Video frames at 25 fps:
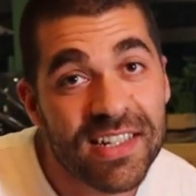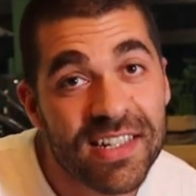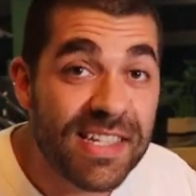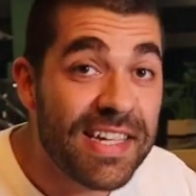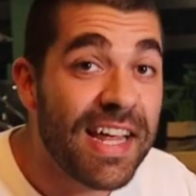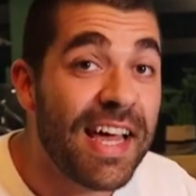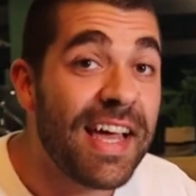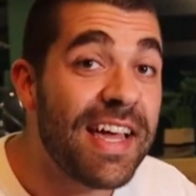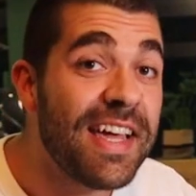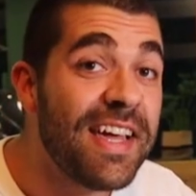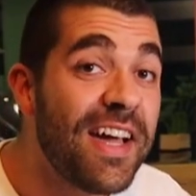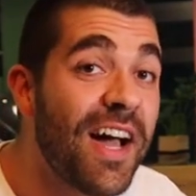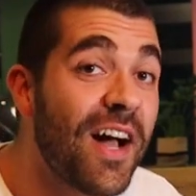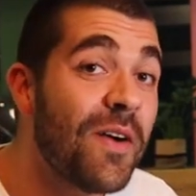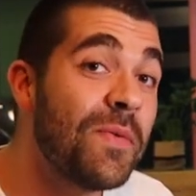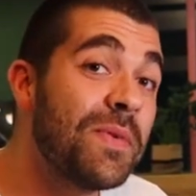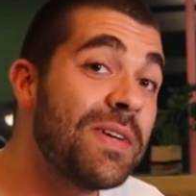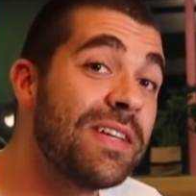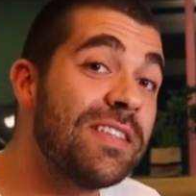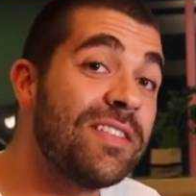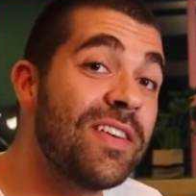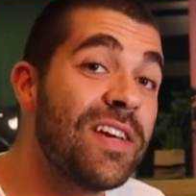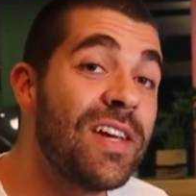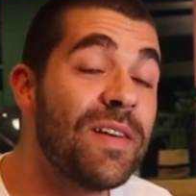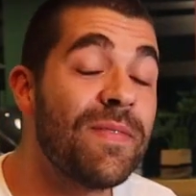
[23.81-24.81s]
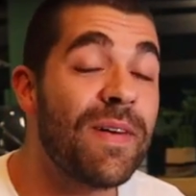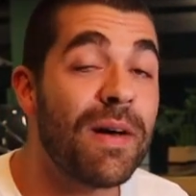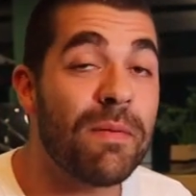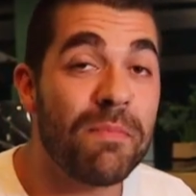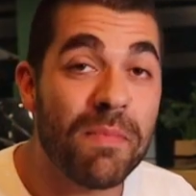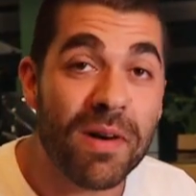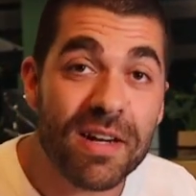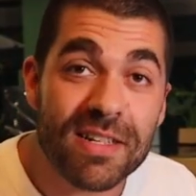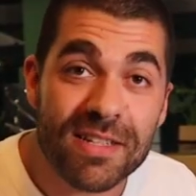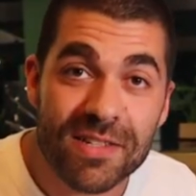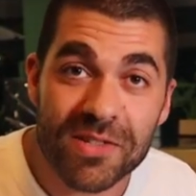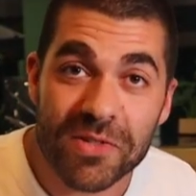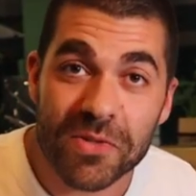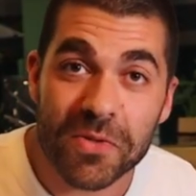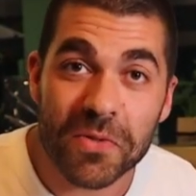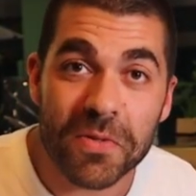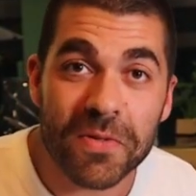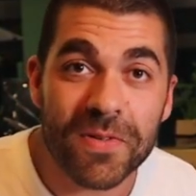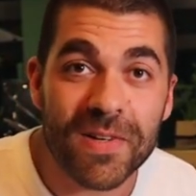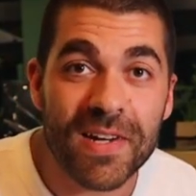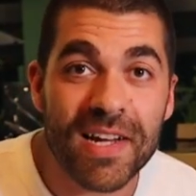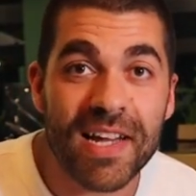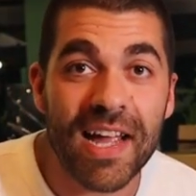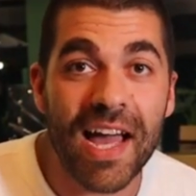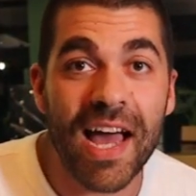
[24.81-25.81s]
Today, I want to tell you about my
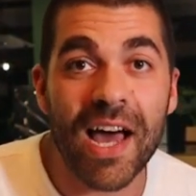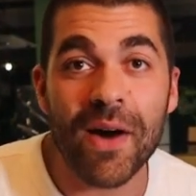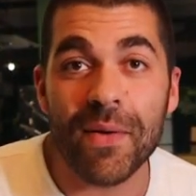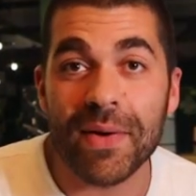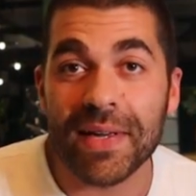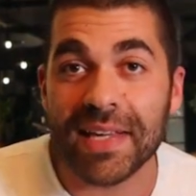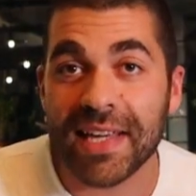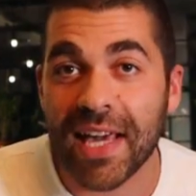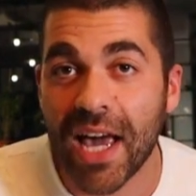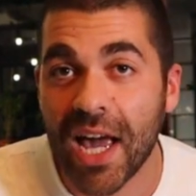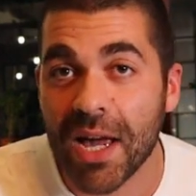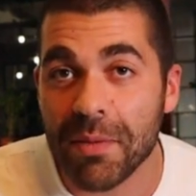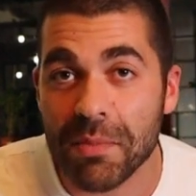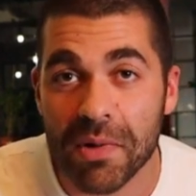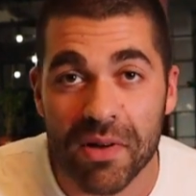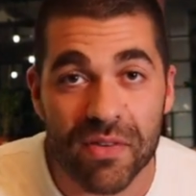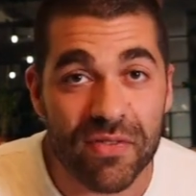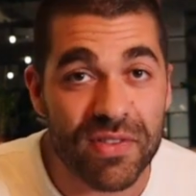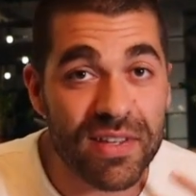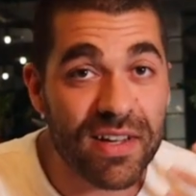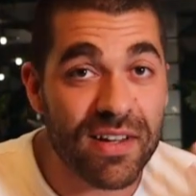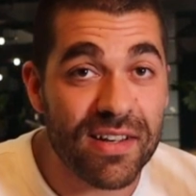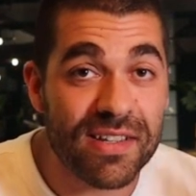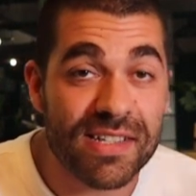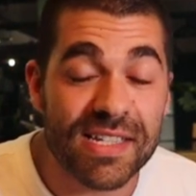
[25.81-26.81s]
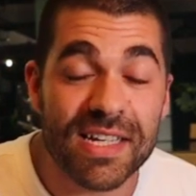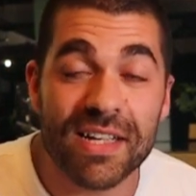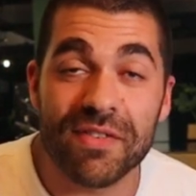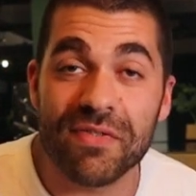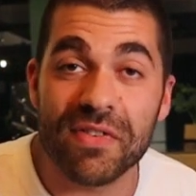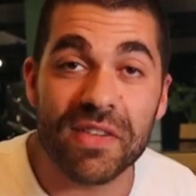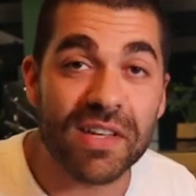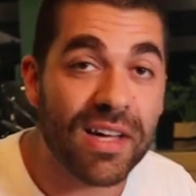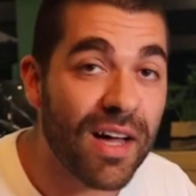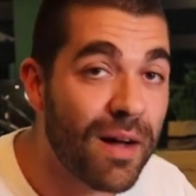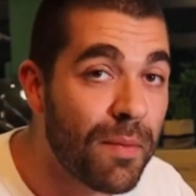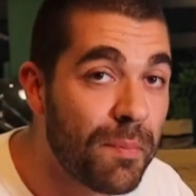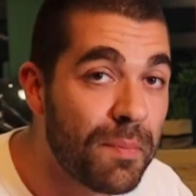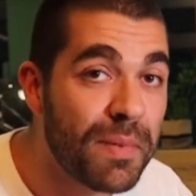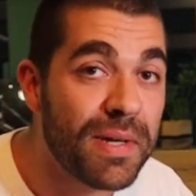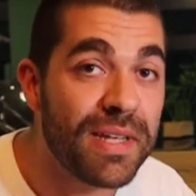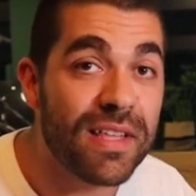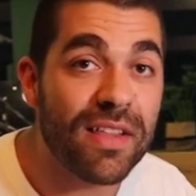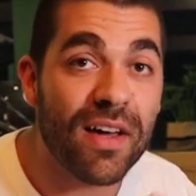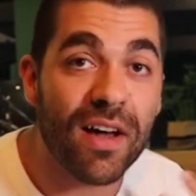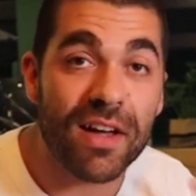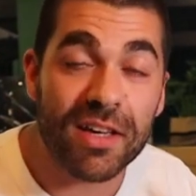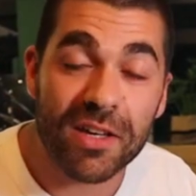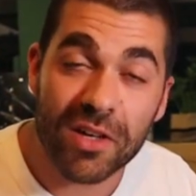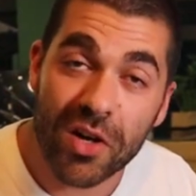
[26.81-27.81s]
story, how I came up with the idea for the company
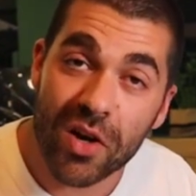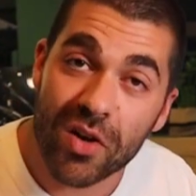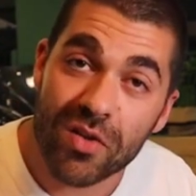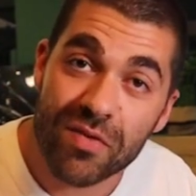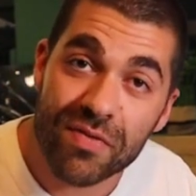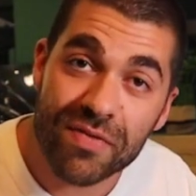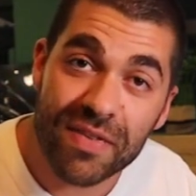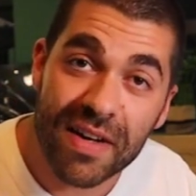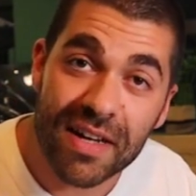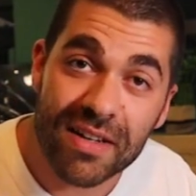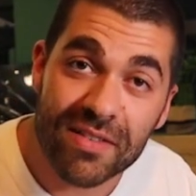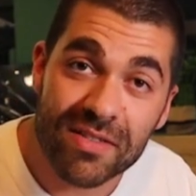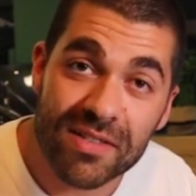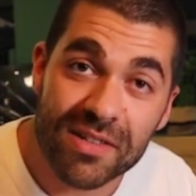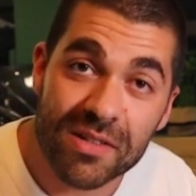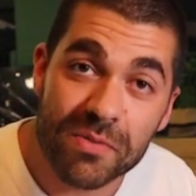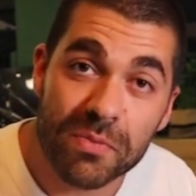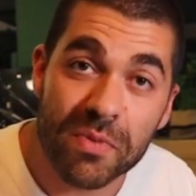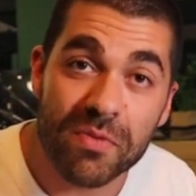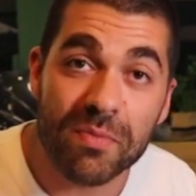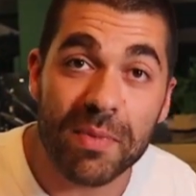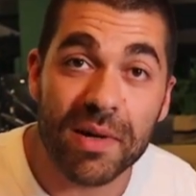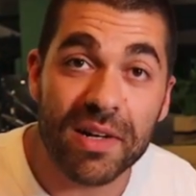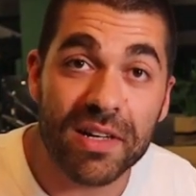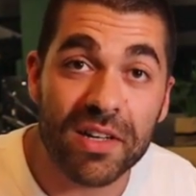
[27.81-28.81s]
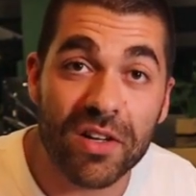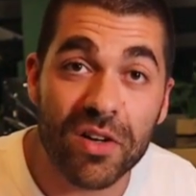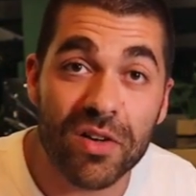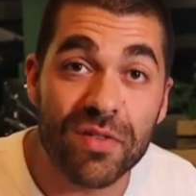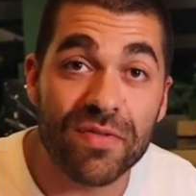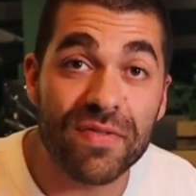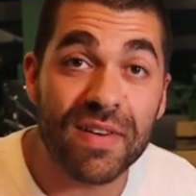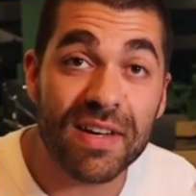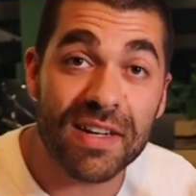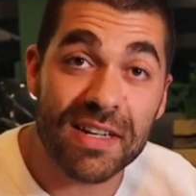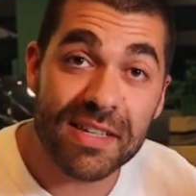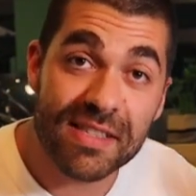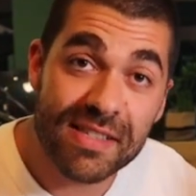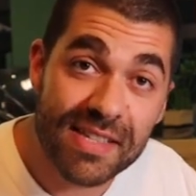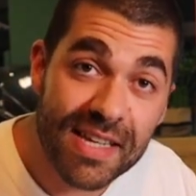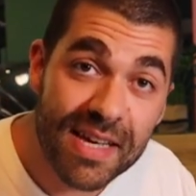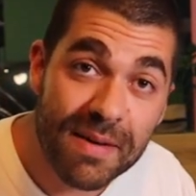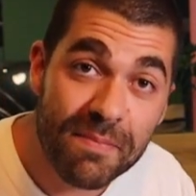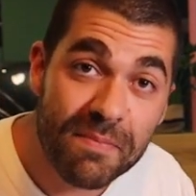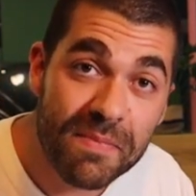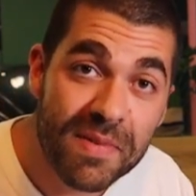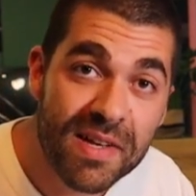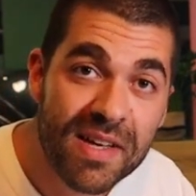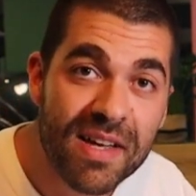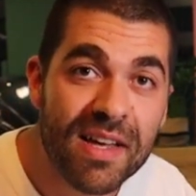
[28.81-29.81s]
that I co-founded with my co-founder
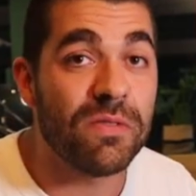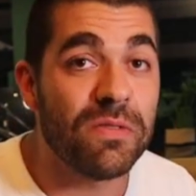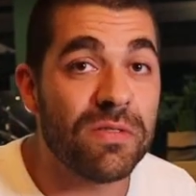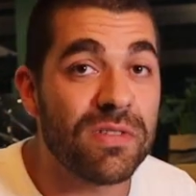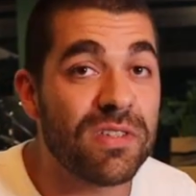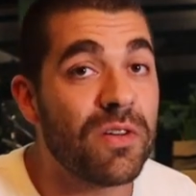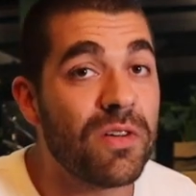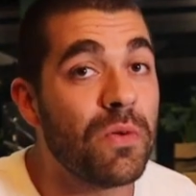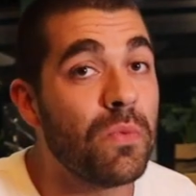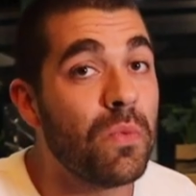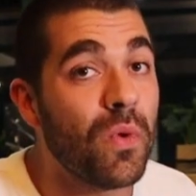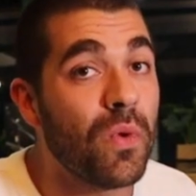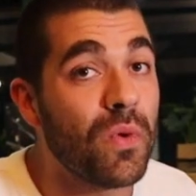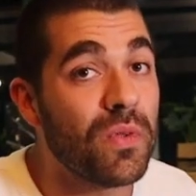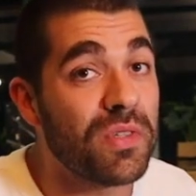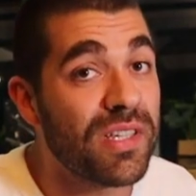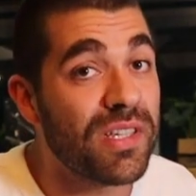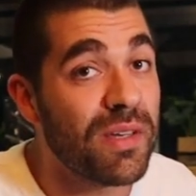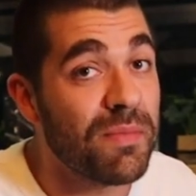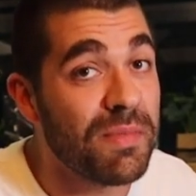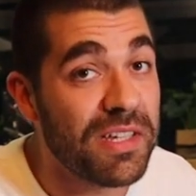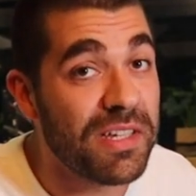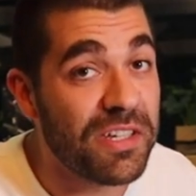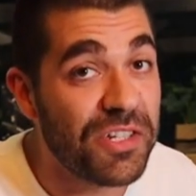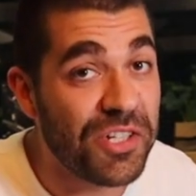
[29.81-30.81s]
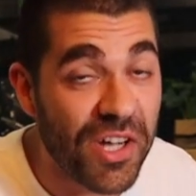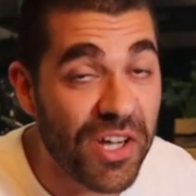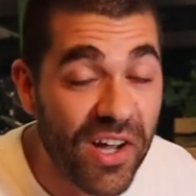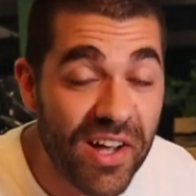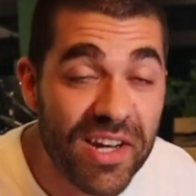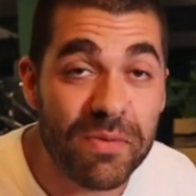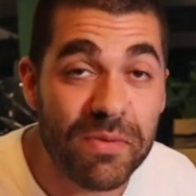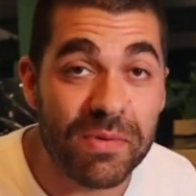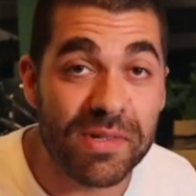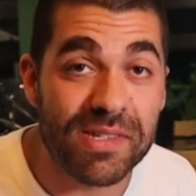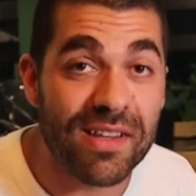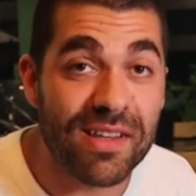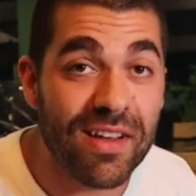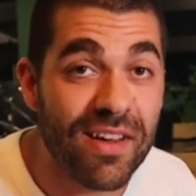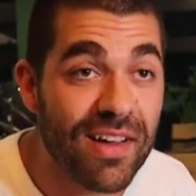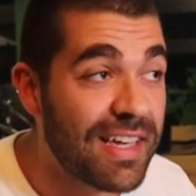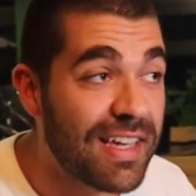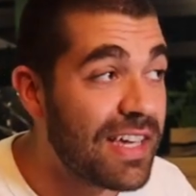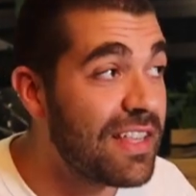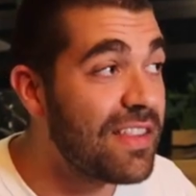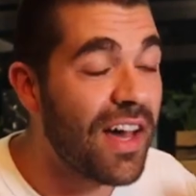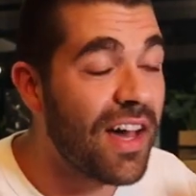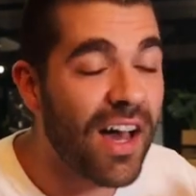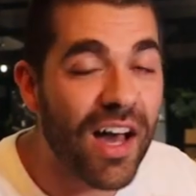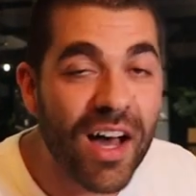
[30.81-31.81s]
Tim, and also what some of the journey was
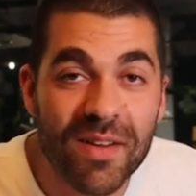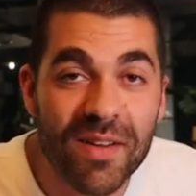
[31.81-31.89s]
like and the